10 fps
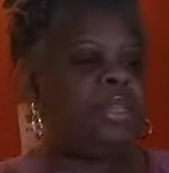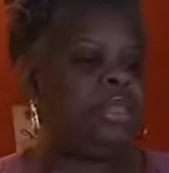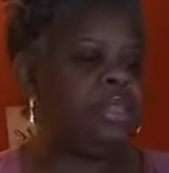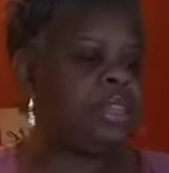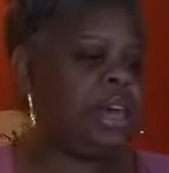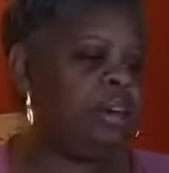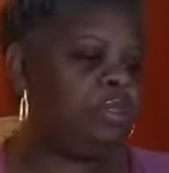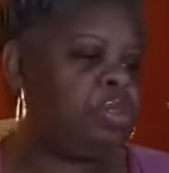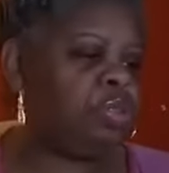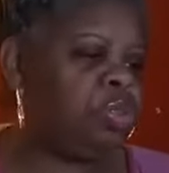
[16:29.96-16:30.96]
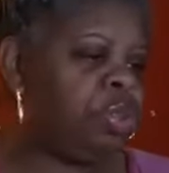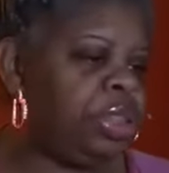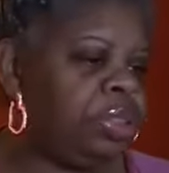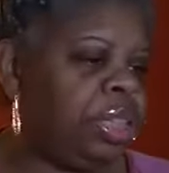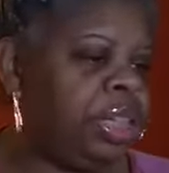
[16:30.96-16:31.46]
business. I don't know if
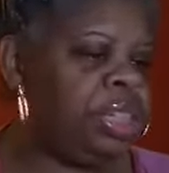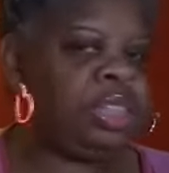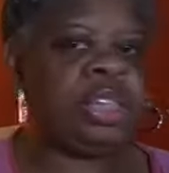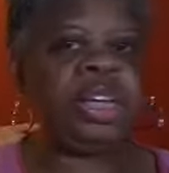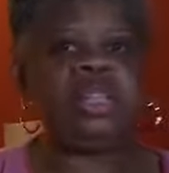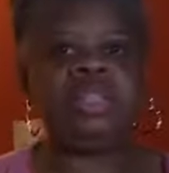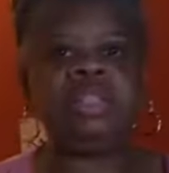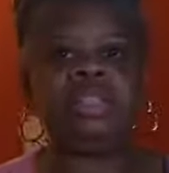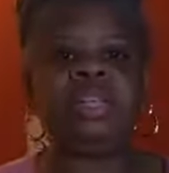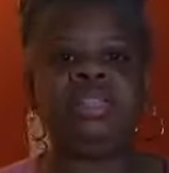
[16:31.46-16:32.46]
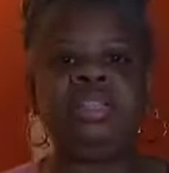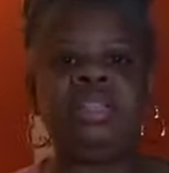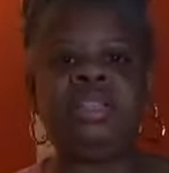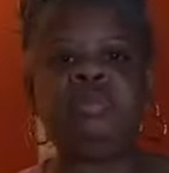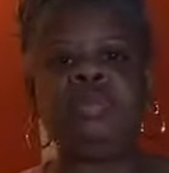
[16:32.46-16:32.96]
you still here, Asana, because I
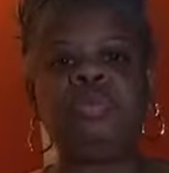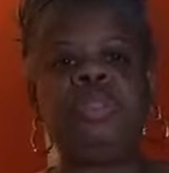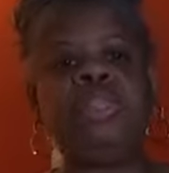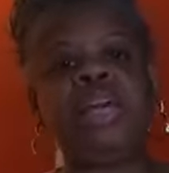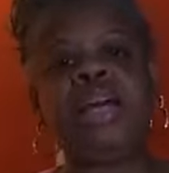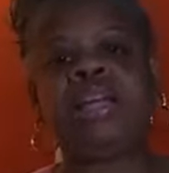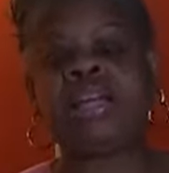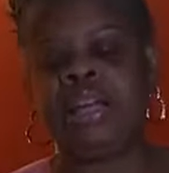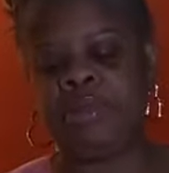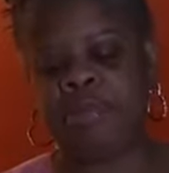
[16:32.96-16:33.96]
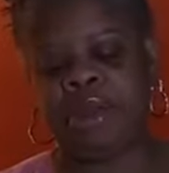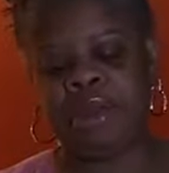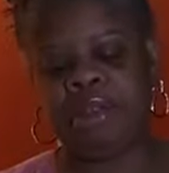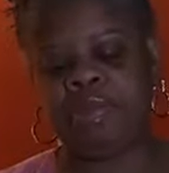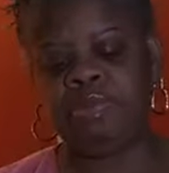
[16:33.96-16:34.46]
see the numbers went down and came
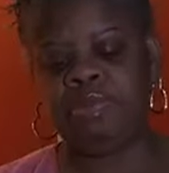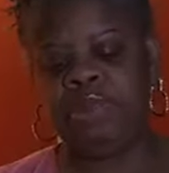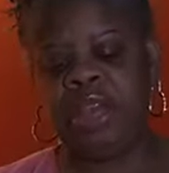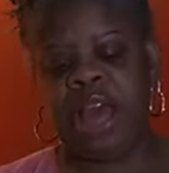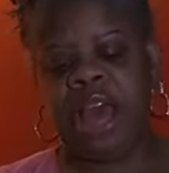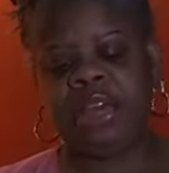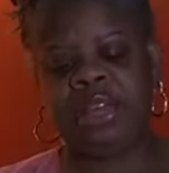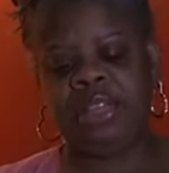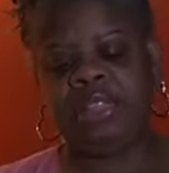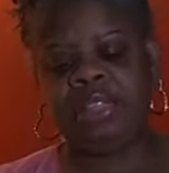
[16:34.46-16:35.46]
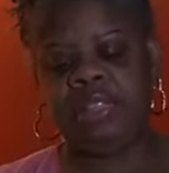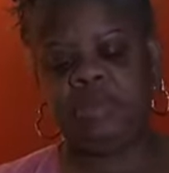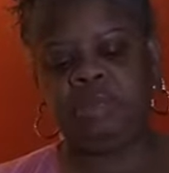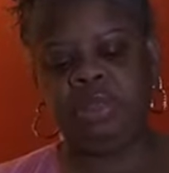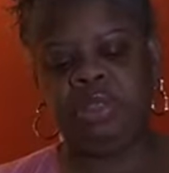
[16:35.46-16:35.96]
back up. I can't
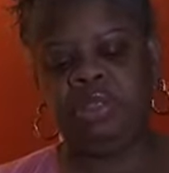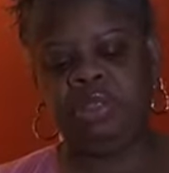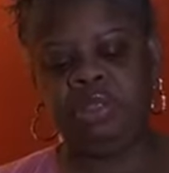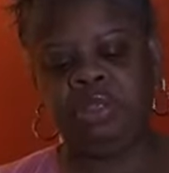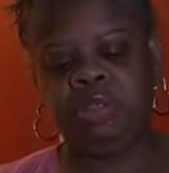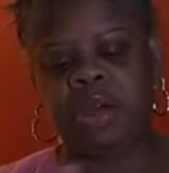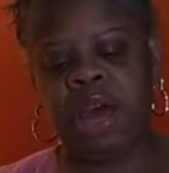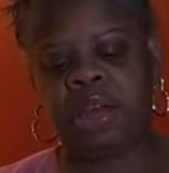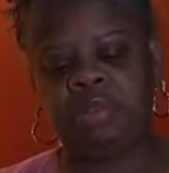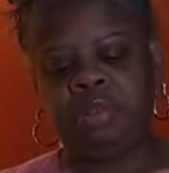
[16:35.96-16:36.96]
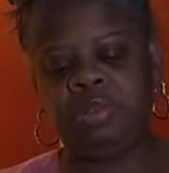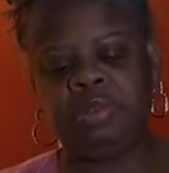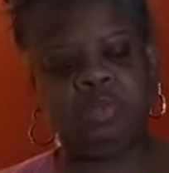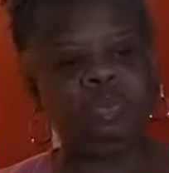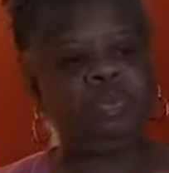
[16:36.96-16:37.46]
see your picture, so I
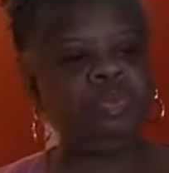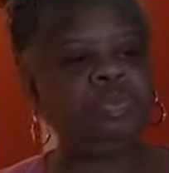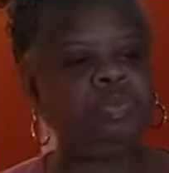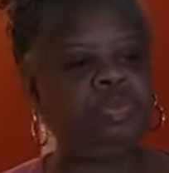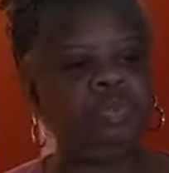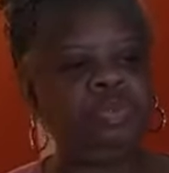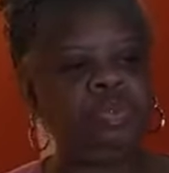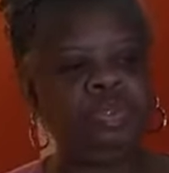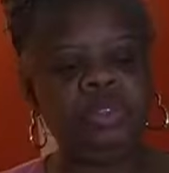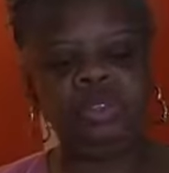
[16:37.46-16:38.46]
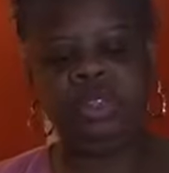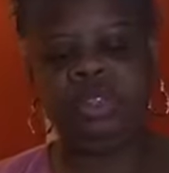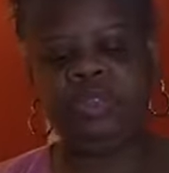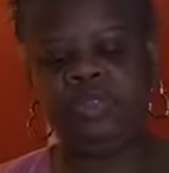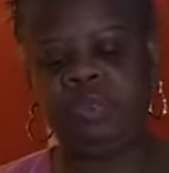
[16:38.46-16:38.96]
don't know
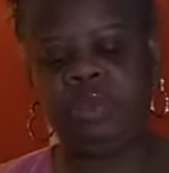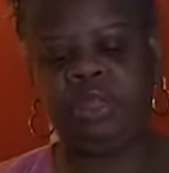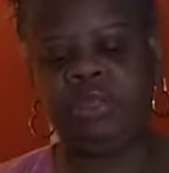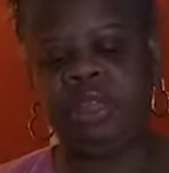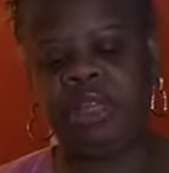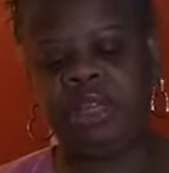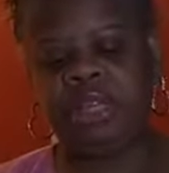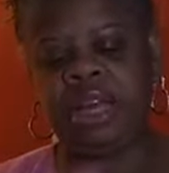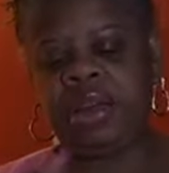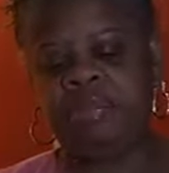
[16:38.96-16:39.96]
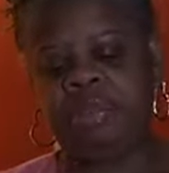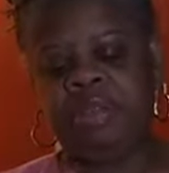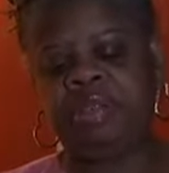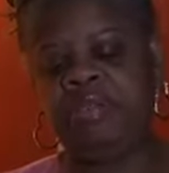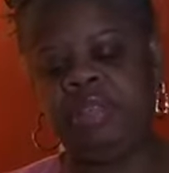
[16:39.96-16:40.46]
if you still here or not.
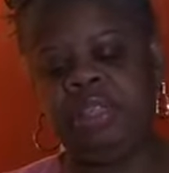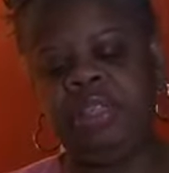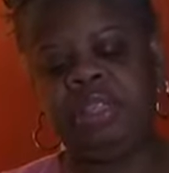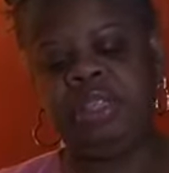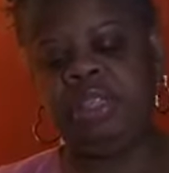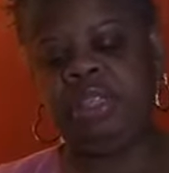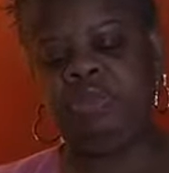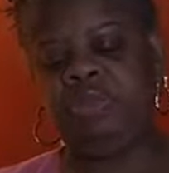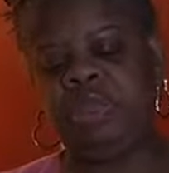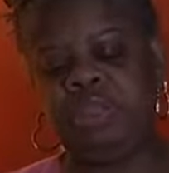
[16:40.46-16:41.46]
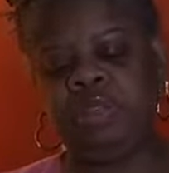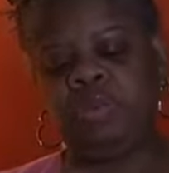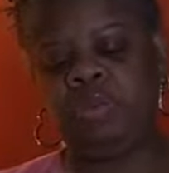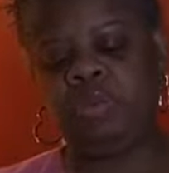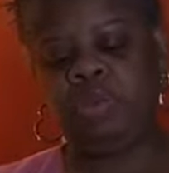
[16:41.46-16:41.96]
But yeah, me
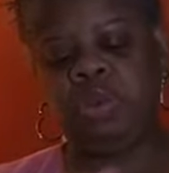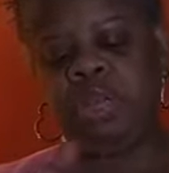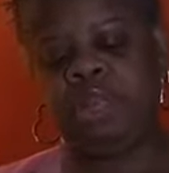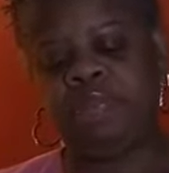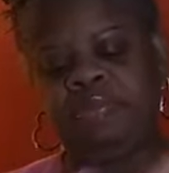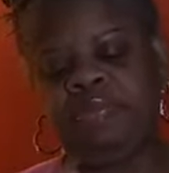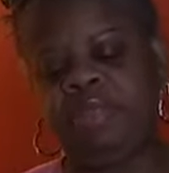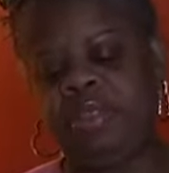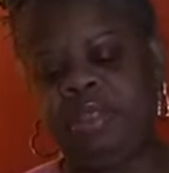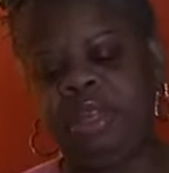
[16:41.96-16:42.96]
and her was talking,